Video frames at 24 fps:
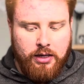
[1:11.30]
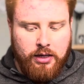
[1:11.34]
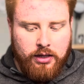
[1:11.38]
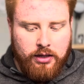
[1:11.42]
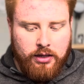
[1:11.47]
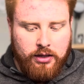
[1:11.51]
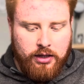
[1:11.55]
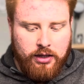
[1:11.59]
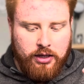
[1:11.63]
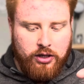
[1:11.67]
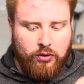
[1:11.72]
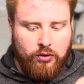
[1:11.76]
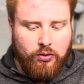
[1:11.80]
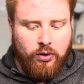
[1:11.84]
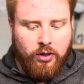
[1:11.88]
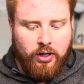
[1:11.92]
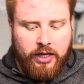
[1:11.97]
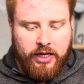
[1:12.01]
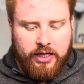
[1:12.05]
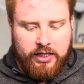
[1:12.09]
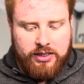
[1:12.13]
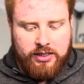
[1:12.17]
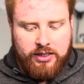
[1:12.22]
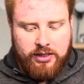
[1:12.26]
the
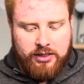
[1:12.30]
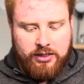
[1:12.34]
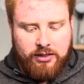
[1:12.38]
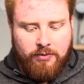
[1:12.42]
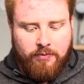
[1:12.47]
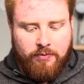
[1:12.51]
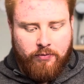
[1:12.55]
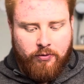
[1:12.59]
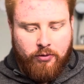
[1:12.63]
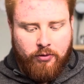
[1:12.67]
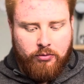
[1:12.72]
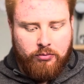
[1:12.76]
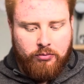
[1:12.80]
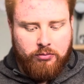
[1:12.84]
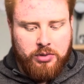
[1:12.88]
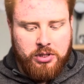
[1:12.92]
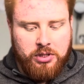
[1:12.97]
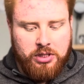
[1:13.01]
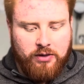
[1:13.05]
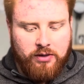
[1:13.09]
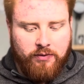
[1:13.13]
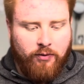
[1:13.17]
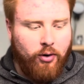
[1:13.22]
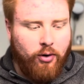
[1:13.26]
QLS system from
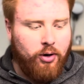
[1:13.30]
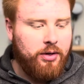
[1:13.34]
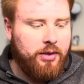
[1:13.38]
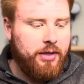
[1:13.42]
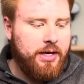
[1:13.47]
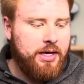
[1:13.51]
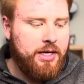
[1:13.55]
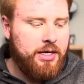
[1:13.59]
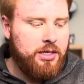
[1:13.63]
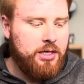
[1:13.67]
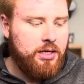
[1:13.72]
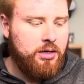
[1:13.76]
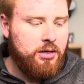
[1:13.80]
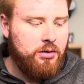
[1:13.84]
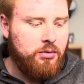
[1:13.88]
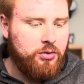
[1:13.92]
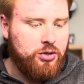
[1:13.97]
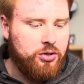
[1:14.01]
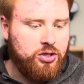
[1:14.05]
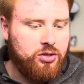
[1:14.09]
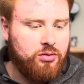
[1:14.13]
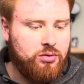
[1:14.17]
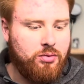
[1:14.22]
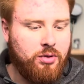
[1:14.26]
Safariland, which
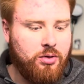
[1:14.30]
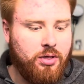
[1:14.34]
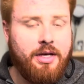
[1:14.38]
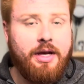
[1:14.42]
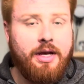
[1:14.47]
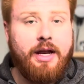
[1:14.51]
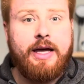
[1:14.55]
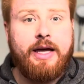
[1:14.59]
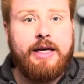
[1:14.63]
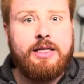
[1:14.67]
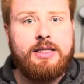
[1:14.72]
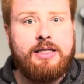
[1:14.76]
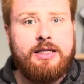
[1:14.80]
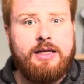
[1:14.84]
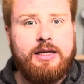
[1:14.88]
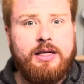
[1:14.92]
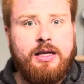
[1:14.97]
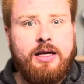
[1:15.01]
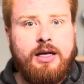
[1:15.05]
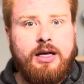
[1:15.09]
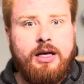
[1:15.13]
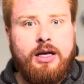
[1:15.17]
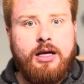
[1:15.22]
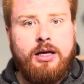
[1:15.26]
is really nice
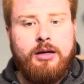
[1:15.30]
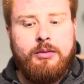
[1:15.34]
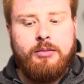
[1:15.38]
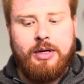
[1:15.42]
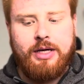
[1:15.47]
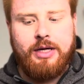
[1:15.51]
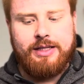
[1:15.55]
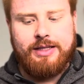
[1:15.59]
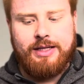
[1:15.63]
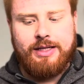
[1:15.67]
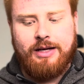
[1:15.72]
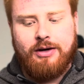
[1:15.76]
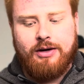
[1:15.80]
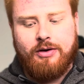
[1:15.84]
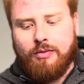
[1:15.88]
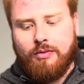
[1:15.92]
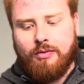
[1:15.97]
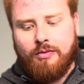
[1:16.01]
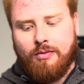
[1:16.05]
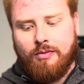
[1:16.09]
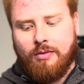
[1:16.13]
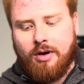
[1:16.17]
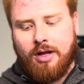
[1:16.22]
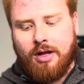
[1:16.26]
because I
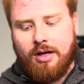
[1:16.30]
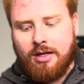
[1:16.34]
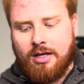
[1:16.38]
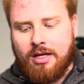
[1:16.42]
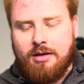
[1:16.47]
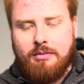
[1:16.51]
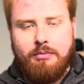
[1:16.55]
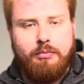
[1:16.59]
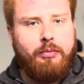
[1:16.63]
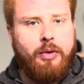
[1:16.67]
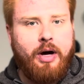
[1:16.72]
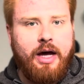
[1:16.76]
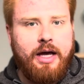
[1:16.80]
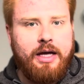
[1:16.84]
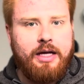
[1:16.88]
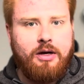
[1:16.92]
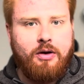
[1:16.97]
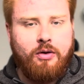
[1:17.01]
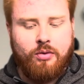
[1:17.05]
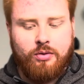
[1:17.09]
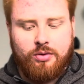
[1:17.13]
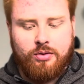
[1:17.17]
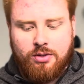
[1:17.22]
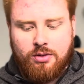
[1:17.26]
don't want to keep buying
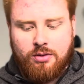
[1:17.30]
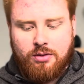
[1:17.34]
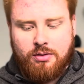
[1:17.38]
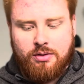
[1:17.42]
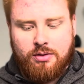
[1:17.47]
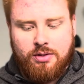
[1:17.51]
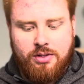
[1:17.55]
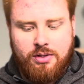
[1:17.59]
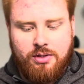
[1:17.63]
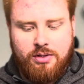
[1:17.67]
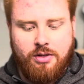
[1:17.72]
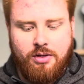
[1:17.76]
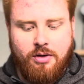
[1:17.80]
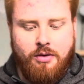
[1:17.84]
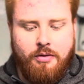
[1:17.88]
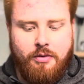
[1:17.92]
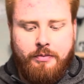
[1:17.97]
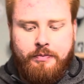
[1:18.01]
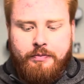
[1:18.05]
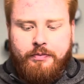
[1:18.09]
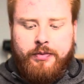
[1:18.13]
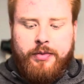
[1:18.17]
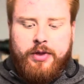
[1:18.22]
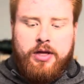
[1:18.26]
holsters. So
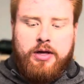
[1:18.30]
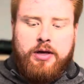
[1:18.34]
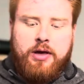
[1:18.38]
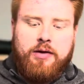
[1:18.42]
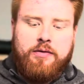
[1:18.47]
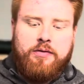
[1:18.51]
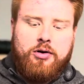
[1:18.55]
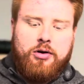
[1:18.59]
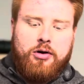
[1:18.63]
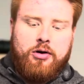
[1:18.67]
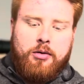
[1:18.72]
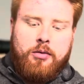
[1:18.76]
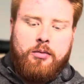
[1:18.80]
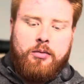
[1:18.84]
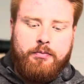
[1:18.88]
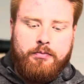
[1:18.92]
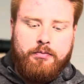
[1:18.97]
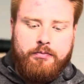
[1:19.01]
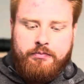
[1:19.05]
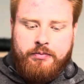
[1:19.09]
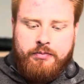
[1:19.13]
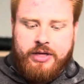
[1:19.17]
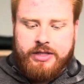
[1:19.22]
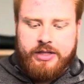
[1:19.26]
you have your
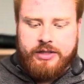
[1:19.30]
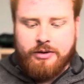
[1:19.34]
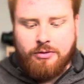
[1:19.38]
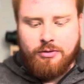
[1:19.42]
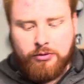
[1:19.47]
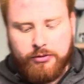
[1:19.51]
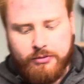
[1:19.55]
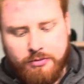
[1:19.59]
pistol,